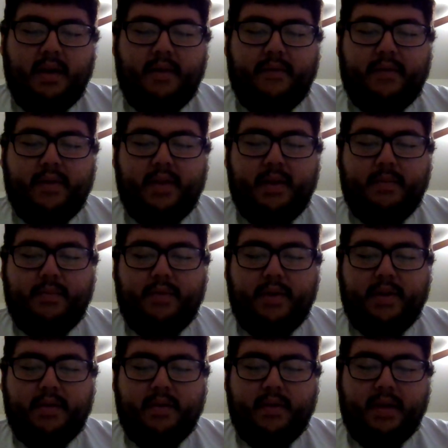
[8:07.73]
for their
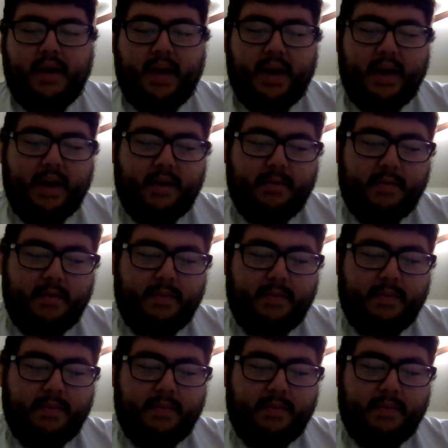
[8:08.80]
brethren had